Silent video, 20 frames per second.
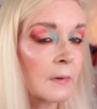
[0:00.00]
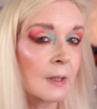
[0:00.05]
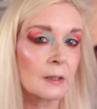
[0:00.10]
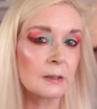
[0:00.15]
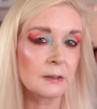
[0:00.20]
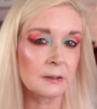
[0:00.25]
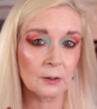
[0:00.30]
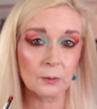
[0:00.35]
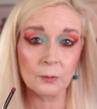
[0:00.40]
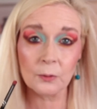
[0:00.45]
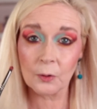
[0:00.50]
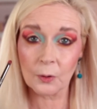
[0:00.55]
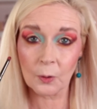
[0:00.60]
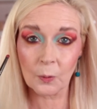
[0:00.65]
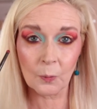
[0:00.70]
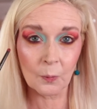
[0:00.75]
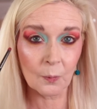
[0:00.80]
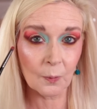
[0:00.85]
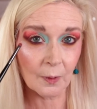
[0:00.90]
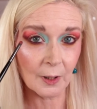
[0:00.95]
Still not
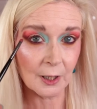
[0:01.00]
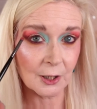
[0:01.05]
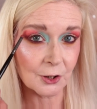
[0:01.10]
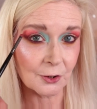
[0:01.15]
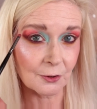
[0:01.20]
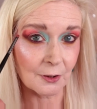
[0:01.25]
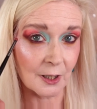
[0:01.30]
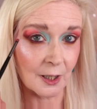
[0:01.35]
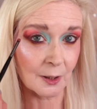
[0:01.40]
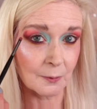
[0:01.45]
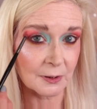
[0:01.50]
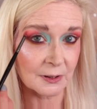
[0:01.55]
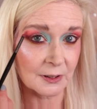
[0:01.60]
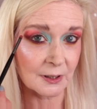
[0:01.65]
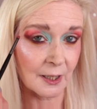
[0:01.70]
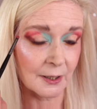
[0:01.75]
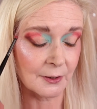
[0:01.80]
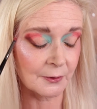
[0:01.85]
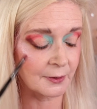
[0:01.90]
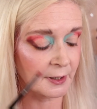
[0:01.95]
quite sure I like what's
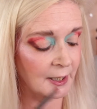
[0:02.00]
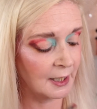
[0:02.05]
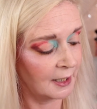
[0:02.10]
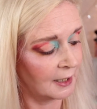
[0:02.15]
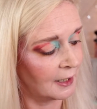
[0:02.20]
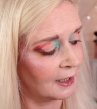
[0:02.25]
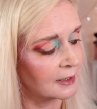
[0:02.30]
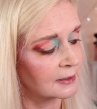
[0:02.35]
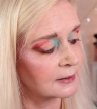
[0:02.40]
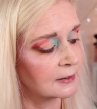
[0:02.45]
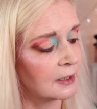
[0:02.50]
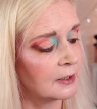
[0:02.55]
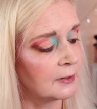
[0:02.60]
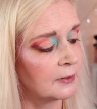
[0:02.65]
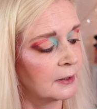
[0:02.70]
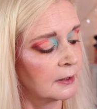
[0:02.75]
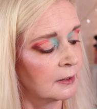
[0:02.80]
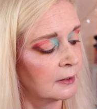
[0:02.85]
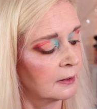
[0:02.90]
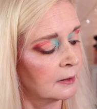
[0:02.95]
going on here, so
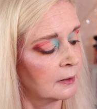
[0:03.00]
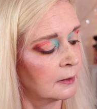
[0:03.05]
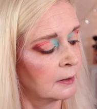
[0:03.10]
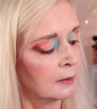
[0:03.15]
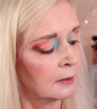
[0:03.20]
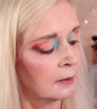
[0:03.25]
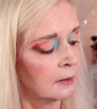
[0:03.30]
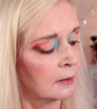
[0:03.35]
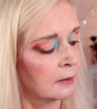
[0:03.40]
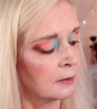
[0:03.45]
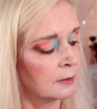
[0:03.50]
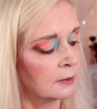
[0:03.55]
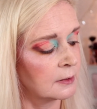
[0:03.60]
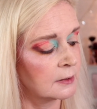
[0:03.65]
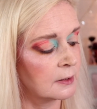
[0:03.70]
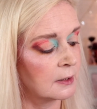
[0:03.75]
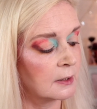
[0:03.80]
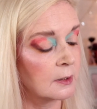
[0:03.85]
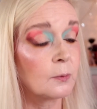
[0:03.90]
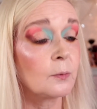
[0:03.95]
just
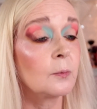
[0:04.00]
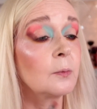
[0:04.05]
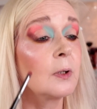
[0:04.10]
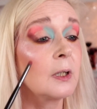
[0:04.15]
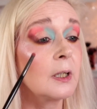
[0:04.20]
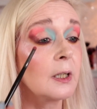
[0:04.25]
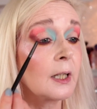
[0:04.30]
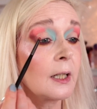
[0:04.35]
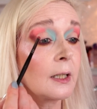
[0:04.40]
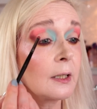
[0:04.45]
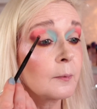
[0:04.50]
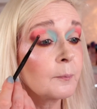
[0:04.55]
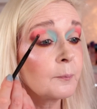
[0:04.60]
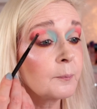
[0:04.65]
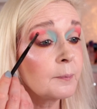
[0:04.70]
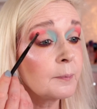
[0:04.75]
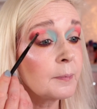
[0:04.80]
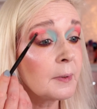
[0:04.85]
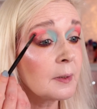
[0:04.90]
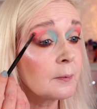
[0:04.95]
gonna work in a
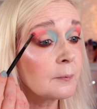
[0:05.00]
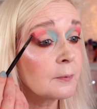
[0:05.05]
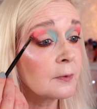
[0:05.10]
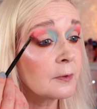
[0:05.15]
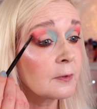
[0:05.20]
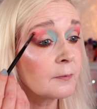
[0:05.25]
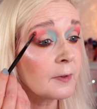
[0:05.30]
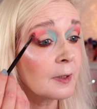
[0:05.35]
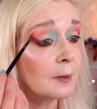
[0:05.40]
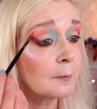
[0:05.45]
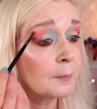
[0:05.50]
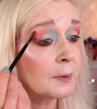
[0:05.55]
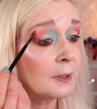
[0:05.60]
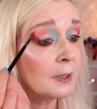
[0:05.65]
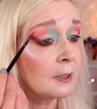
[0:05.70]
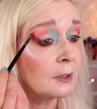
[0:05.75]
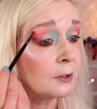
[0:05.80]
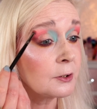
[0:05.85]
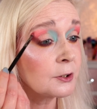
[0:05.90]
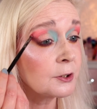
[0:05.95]
bit more of that
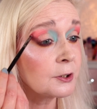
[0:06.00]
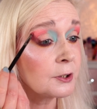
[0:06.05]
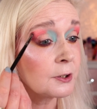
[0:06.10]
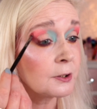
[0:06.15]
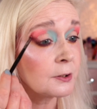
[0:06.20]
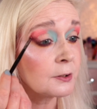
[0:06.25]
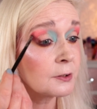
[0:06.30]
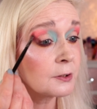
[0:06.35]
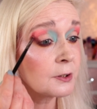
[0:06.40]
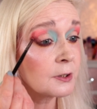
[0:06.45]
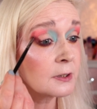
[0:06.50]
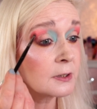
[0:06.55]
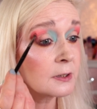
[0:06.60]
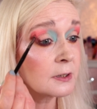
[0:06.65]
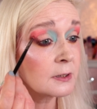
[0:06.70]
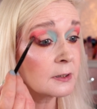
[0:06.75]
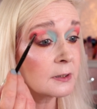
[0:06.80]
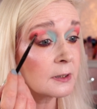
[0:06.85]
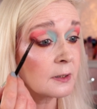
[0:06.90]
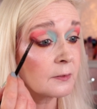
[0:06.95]
peach juice just to
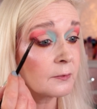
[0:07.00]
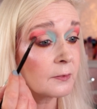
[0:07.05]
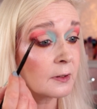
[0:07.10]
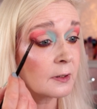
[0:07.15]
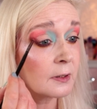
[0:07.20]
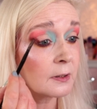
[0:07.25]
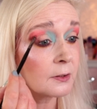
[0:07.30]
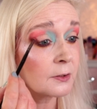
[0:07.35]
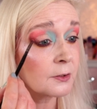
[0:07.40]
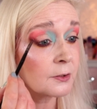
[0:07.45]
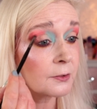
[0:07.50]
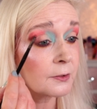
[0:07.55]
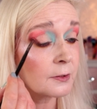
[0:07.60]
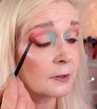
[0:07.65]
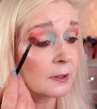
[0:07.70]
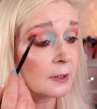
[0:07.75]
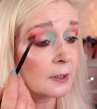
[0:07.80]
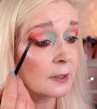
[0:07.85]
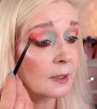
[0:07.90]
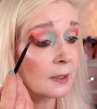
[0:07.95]
see if I can try
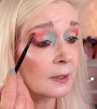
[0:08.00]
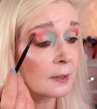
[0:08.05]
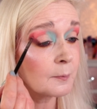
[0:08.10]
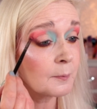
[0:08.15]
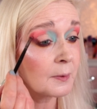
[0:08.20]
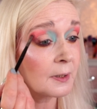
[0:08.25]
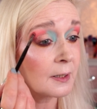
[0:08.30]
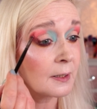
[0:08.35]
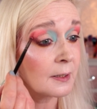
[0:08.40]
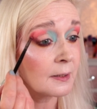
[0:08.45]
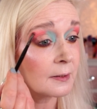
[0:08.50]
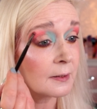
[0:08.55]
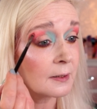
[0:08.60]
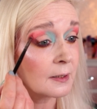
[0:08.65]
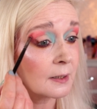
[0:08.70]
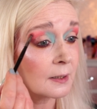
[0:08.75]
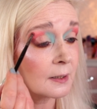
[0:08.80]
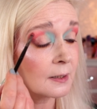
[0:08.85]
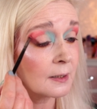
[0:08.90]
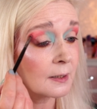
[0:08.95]
and get the blend a
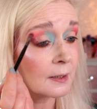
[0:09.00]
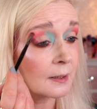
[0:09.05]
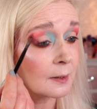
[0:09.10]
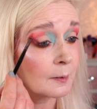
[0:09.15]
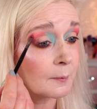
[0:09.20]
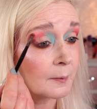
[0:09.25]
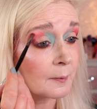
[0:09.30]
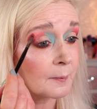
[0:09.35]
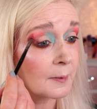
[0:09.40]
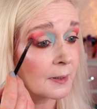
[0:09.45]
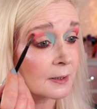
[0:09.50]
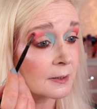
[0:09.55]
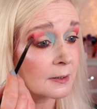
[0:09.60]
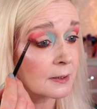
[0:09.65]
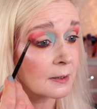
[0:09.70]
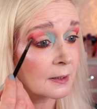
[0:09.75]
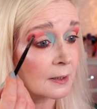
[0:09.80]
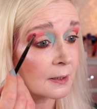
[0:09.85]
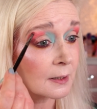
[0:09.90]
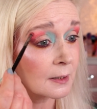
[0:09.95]
little bit better
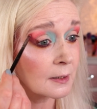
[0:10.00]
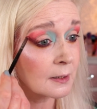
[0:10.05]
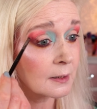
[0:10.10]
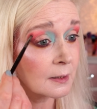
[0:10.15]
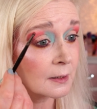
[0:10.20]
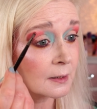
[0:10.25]
there.